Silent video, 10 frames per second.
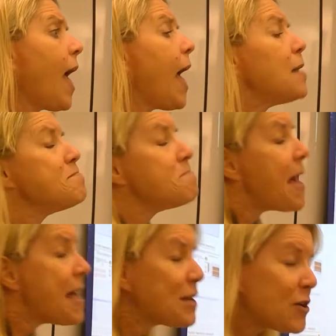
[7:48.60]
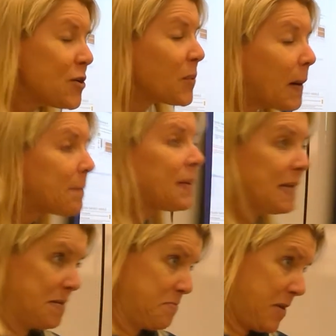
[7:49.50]
And men who are
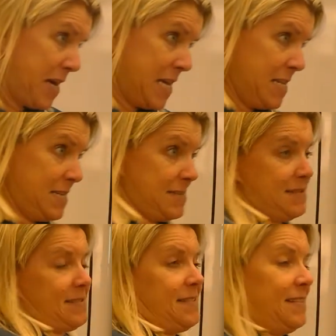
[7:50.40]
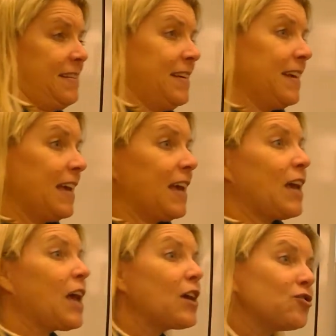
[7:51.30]
bitten by it
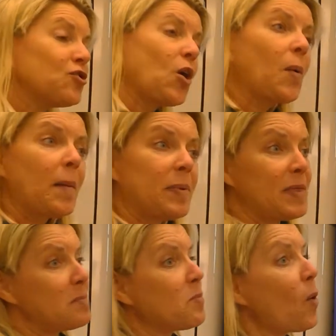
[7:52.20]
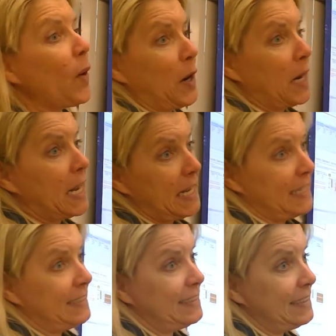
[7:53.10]
show up in the morgue
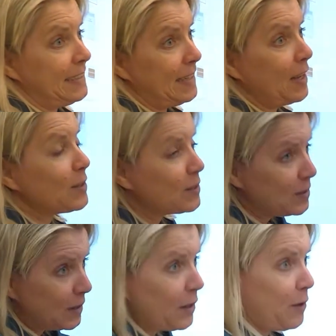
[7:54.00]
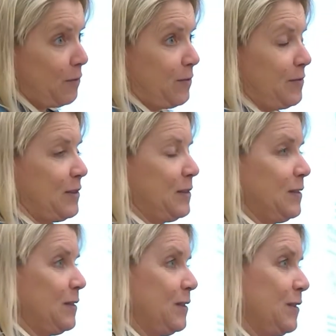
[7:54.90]
stiff
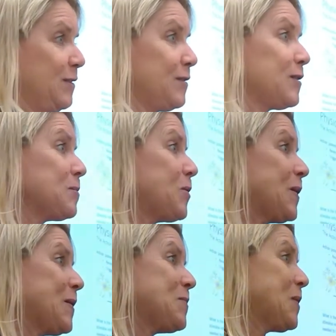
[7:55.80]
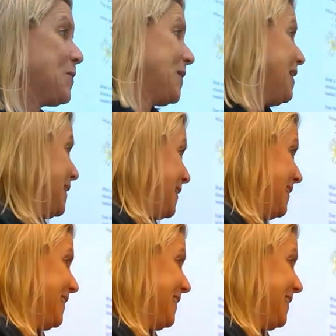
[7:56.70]
for more than one reason.